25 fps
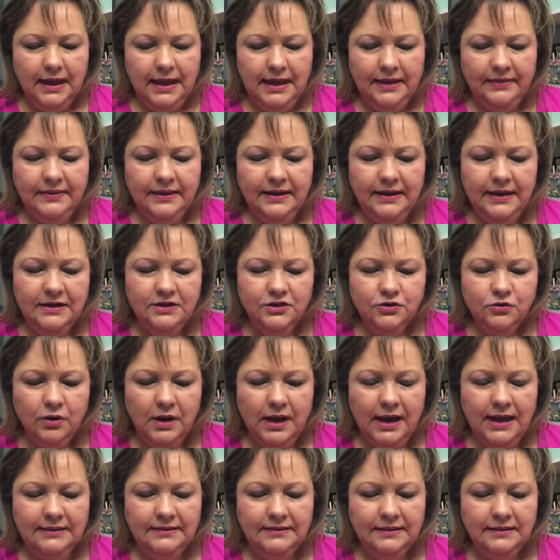And then I
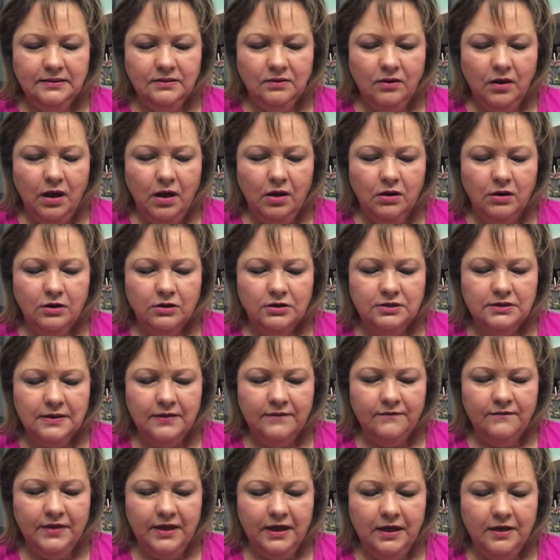tried the NARS
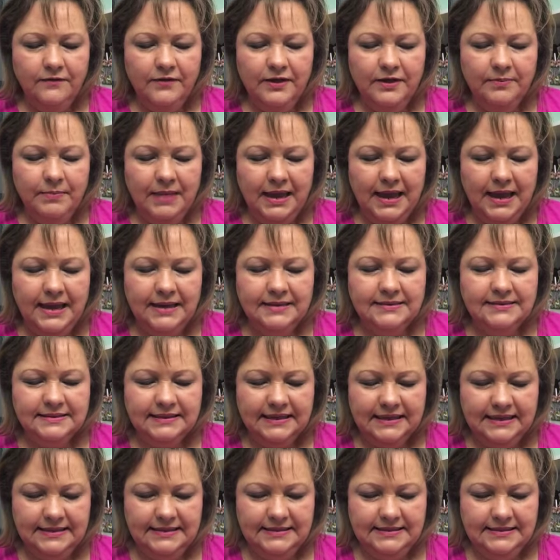Velvet Matte
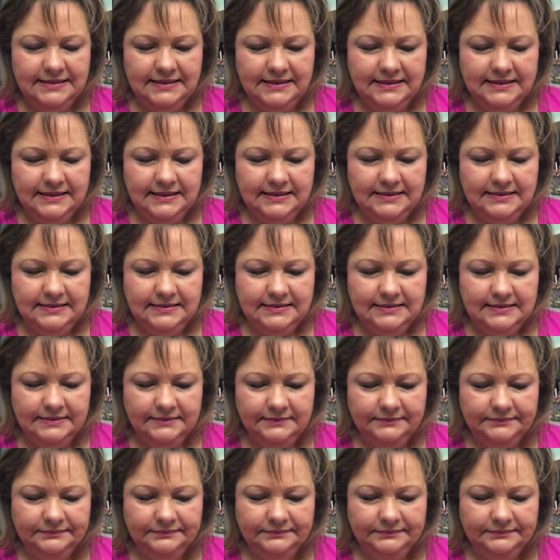Skin Tint